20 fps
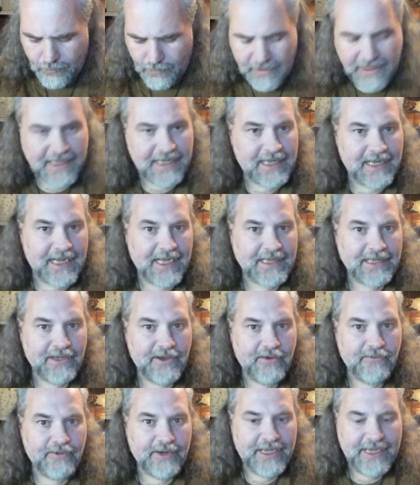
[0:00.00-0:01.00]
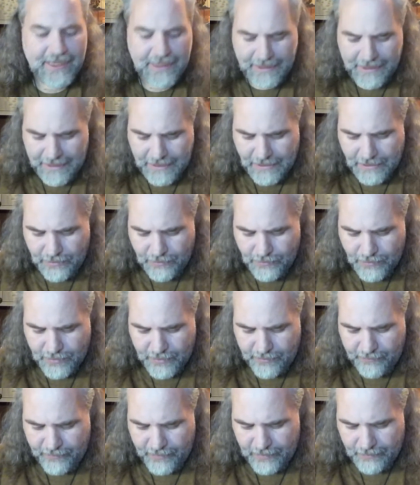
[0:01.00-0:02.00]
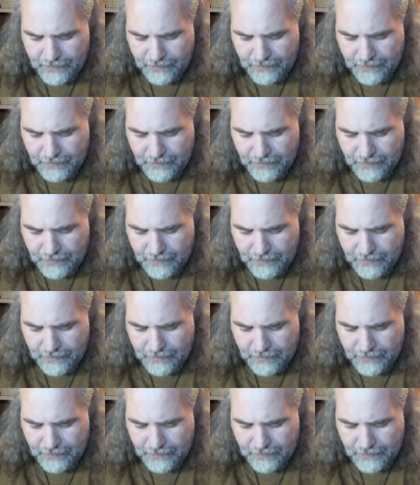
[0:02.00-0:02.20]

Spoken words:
didn't like the overheating issues of it.